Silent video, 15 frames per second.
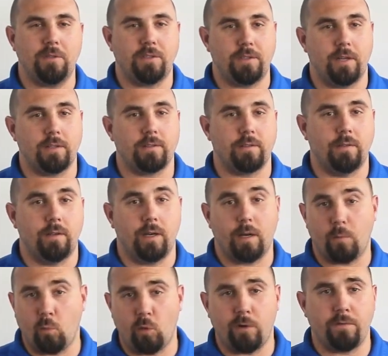is Dustin and
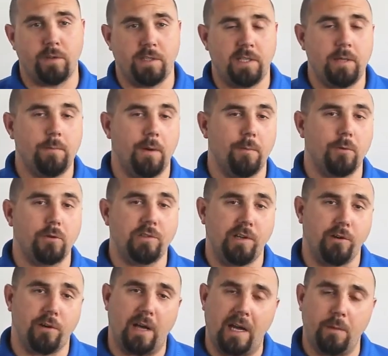I'm one of the team members
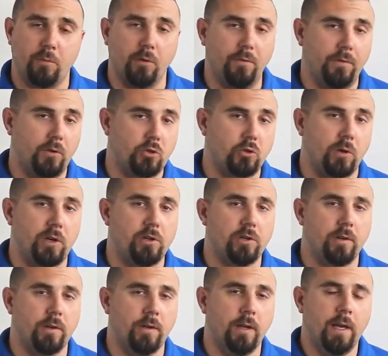here at
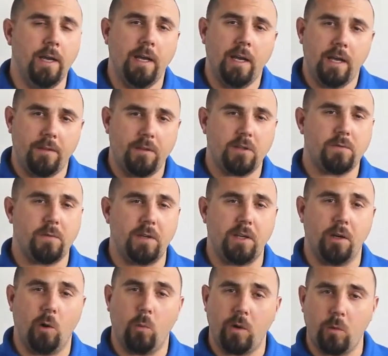Filtration. In this
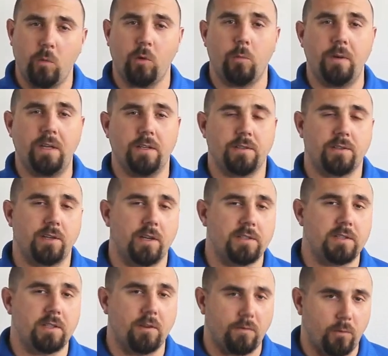video, we will be
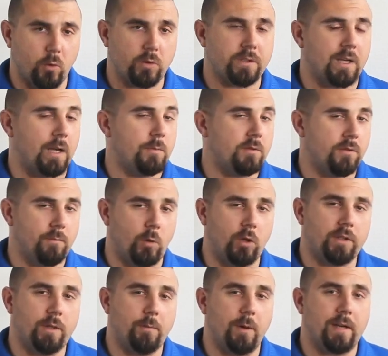discussing the 4 types of
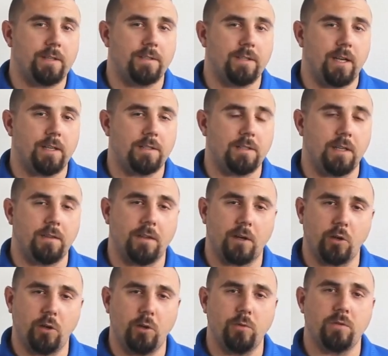multi-pass testing that
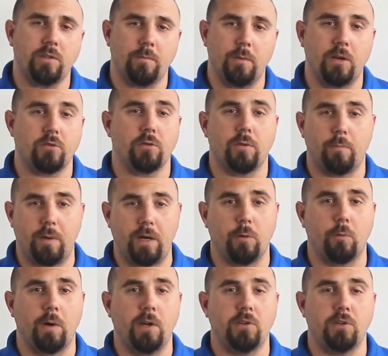are used to measure the beta
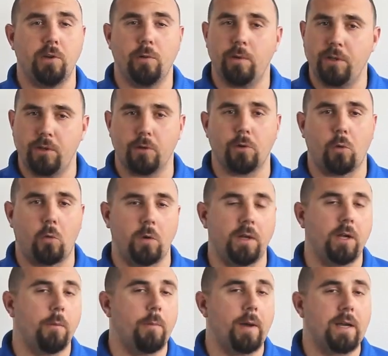ratio and dirt holding
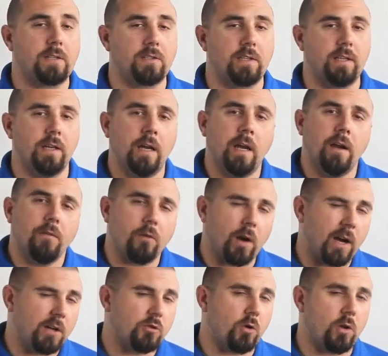capacity for
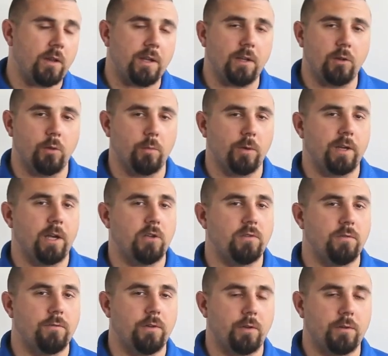hydraulic and
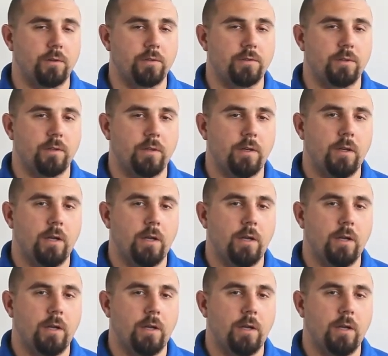lubrication filters.